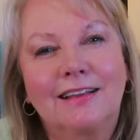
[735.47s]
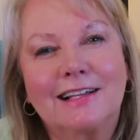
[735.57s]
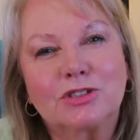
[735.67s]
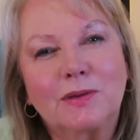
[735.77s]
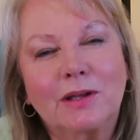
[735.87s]

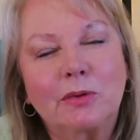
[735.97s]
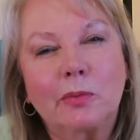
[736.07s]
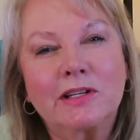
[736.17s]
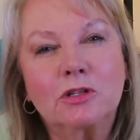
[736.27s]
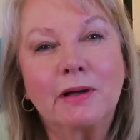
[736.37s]
Last weekend we
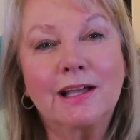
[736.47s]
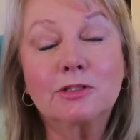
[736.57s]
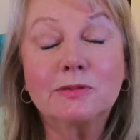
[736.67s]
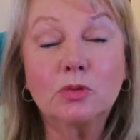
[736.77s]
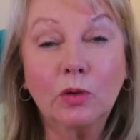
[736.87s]
went to my
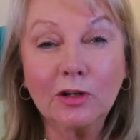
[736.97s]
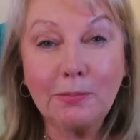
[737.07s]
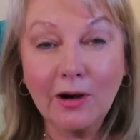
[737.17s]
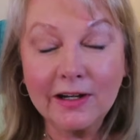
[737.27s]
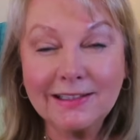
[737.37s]
husband's work
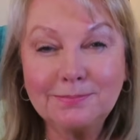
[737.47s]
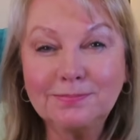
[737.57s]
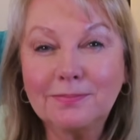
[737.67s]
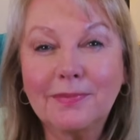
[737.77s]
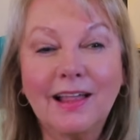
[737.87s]
party
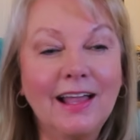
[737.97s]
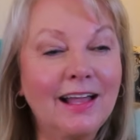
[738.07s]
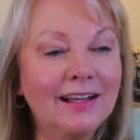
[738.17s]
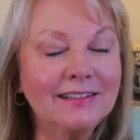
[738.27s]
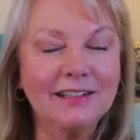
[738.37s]

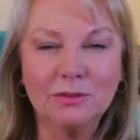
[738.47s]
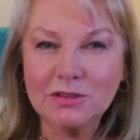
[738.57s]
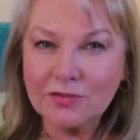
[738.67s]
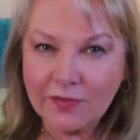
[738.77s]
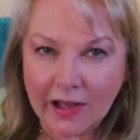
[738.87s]
and it
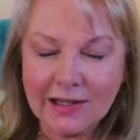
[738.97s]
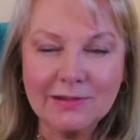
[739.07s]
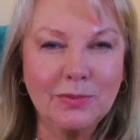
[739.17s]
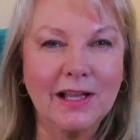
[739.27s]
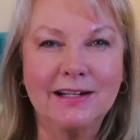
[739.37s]
was fun.
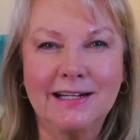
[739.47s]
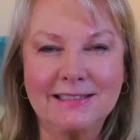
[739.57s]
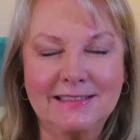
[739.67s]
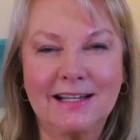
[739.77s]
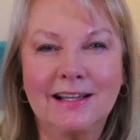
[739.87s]
We had a
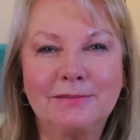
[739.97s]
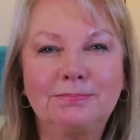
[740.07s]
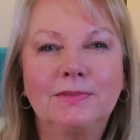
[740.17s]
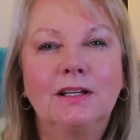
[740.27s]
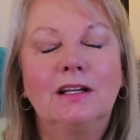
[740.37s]
nice time.
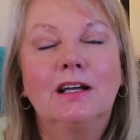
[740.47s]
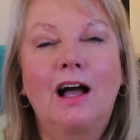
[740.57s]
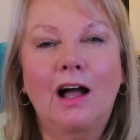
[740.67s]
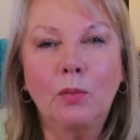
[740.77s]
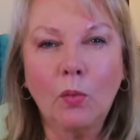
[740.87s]

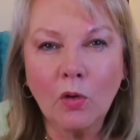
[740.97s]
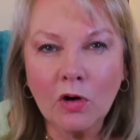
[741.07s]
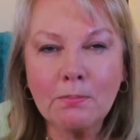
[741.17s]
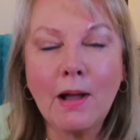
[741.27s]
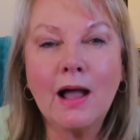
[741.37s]
I
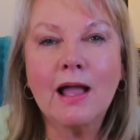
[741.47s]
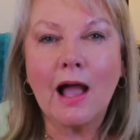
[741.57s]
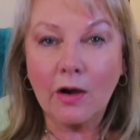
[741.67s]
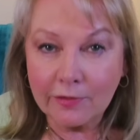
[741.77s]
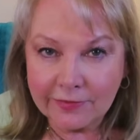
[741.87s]
wore my
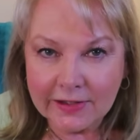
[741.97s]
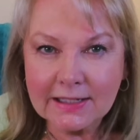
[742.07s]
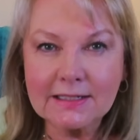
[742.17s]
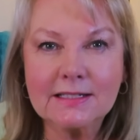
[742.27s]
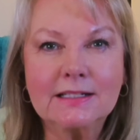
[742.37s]

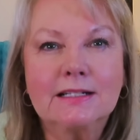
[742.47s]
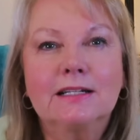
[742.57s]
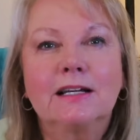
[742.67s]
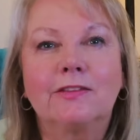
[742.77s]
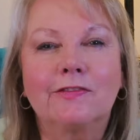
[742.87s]
outfit,
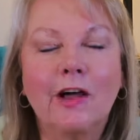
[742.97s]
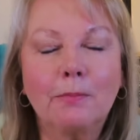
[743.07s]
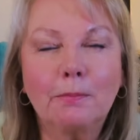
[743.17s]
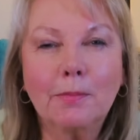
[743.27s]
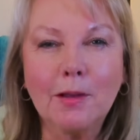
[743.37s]

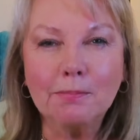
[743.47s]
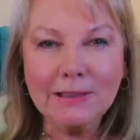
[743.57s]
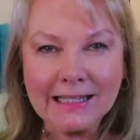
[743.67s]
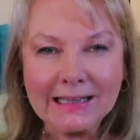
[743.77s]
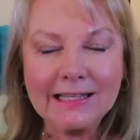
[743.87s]
felt
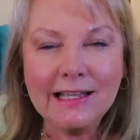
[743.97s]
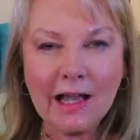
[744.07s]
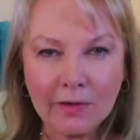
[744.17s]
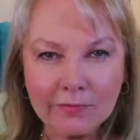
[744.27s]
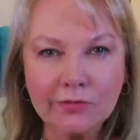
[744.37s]
completely
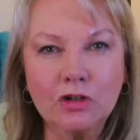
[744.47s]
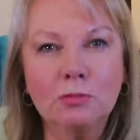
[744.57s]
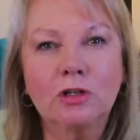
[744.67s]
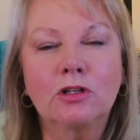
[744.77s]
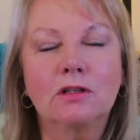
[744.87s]

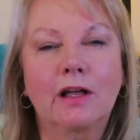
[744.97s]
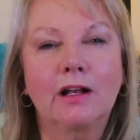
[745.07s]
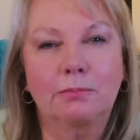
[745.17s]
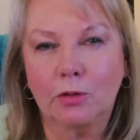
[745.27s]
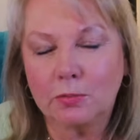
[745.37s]
comfortable
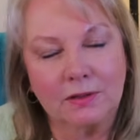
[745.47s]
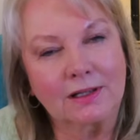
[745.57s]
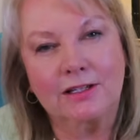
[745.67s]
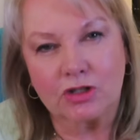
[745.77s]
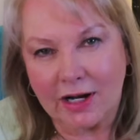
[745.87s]
and
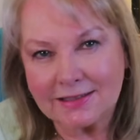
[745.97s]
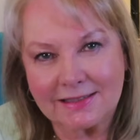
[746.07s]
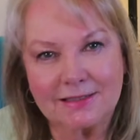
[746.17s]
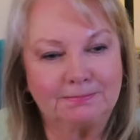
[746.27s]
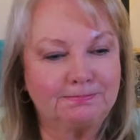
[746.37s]
appropriately
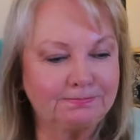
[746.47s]
dressed.